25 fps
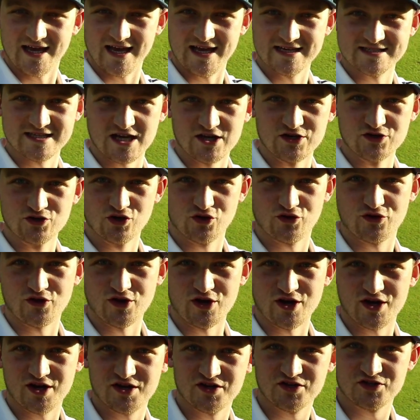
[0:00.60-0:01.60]
is
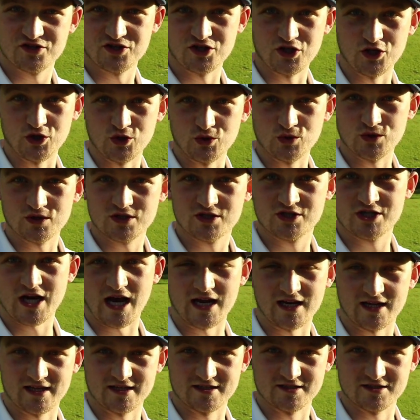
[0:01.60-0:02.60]
another new
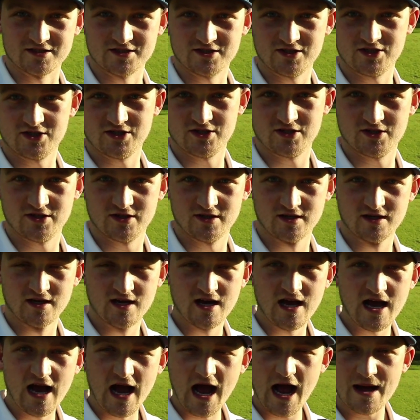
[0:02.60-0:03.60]
challenge.
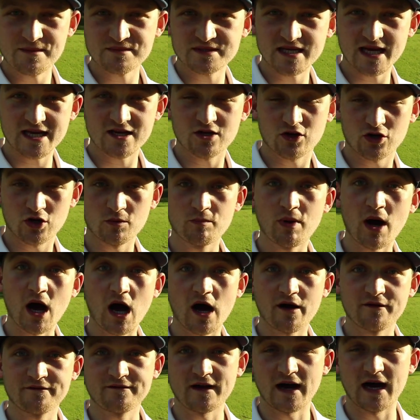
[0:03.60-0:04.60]
I'm taking on a
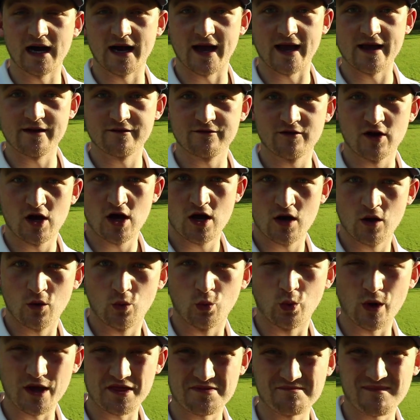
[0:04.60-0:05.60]
par 5
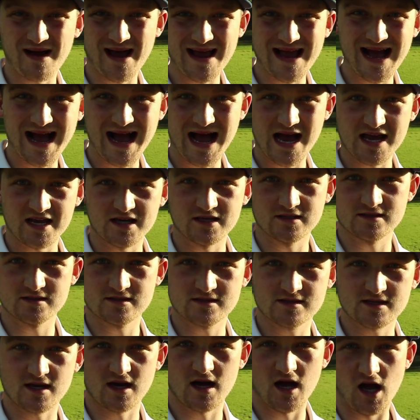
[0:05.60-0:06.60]
with my
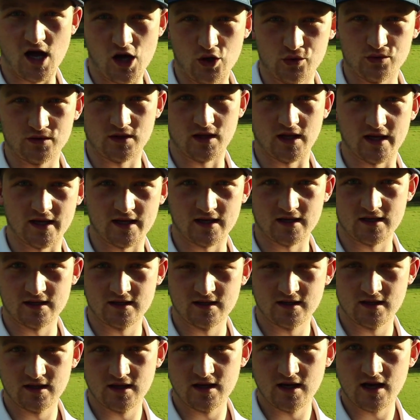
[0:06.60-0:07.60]
irons only.
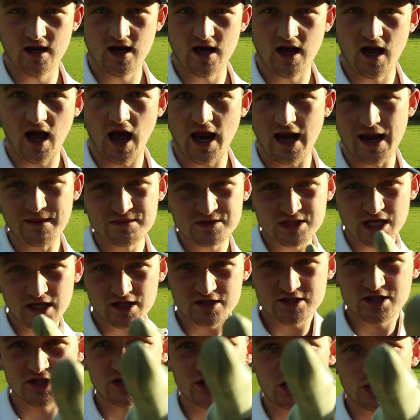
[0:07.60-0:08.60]
And I'm
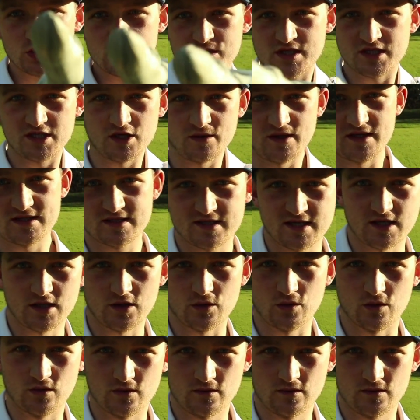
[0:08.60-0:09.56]
challenging you to do it too.